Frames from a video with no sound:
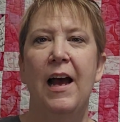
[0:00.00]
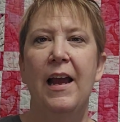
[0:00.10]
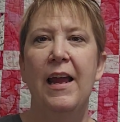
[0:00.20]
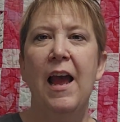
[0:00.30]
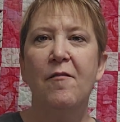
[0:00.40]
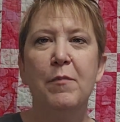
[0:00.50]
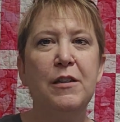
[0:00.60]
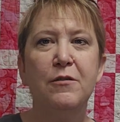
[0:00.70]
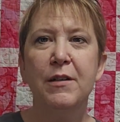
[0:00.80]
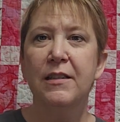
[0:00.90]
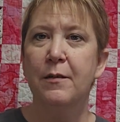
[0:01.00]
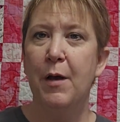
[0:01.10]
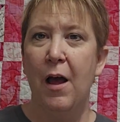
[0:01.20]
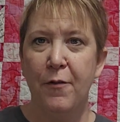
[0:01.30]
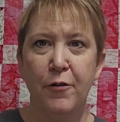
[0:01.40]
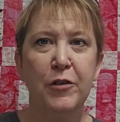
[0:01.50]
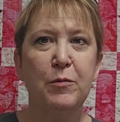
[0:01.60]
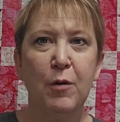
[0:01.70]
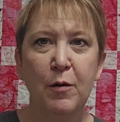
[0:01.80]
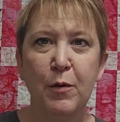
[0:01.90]
I have been doing some other
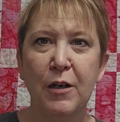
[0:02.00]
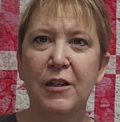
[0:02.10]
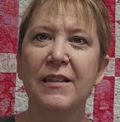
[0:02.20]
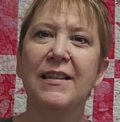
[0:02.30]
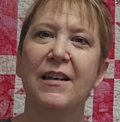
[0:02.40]
small projects,